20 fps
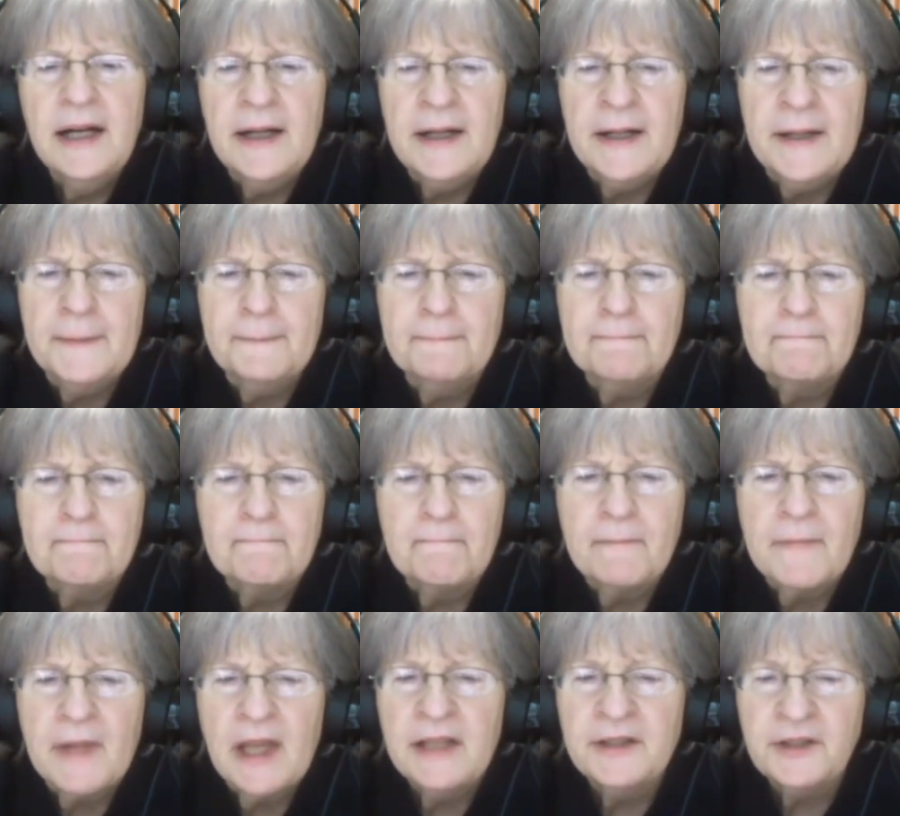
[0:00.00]

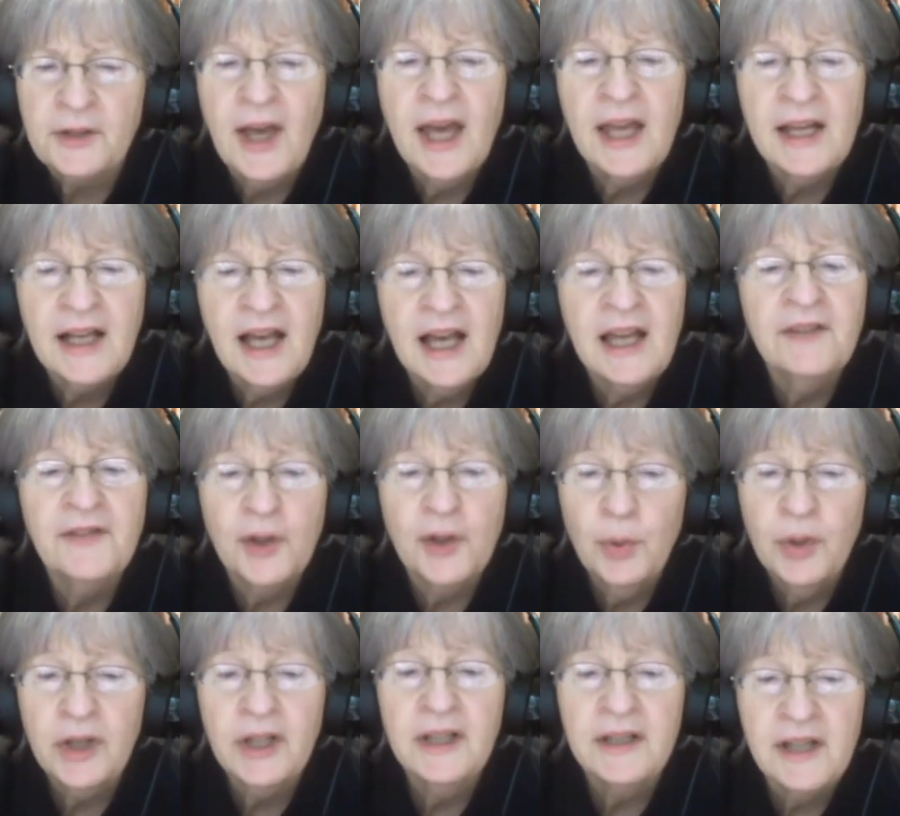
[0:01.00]
So I had kind of a
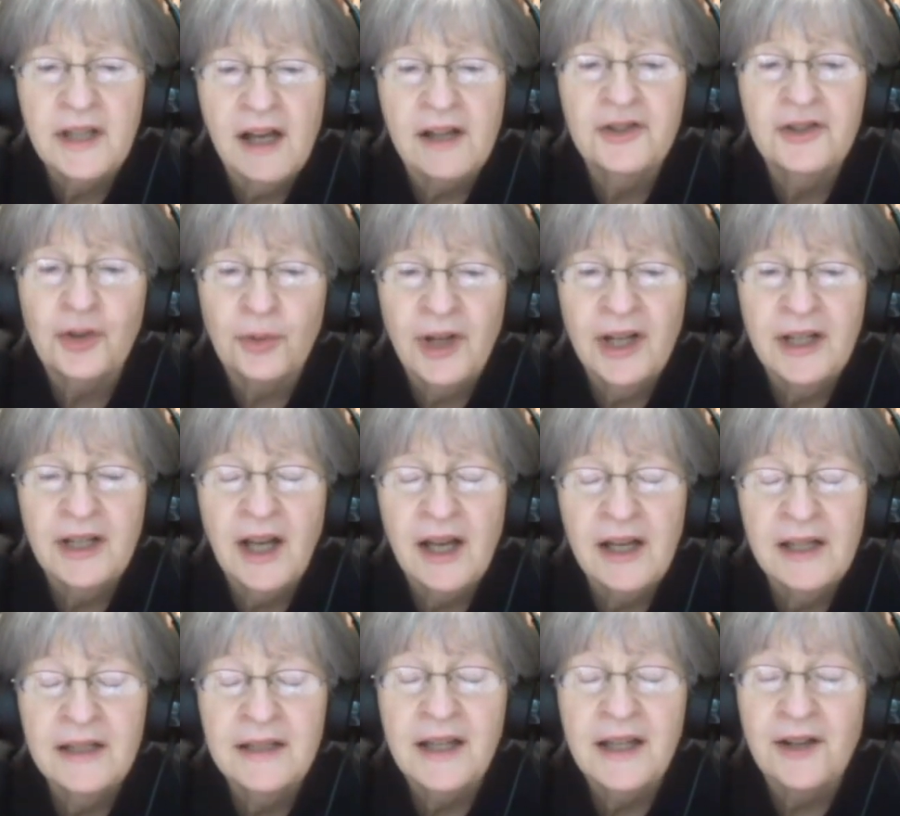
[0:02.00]
quick
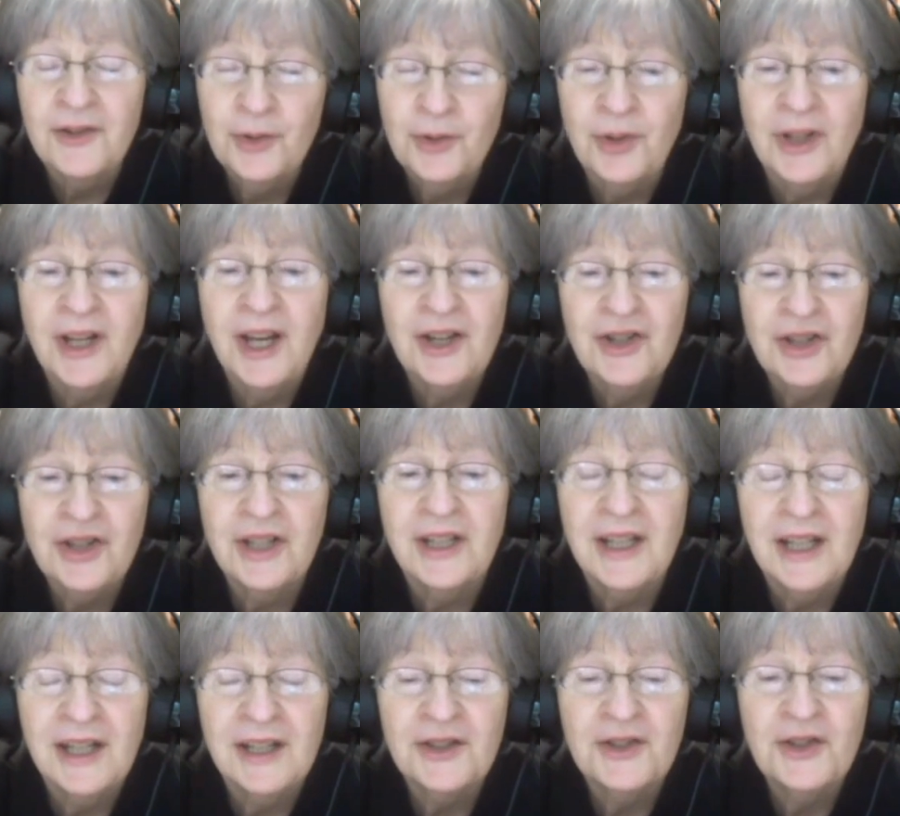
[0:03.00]
indoctrination
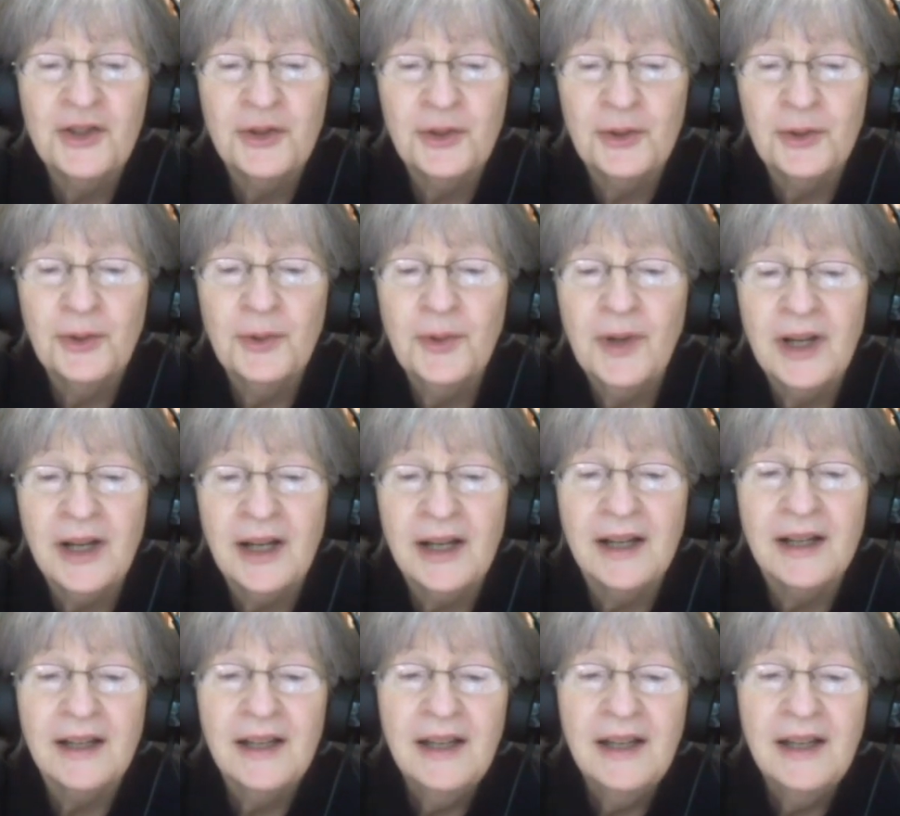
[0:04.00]
into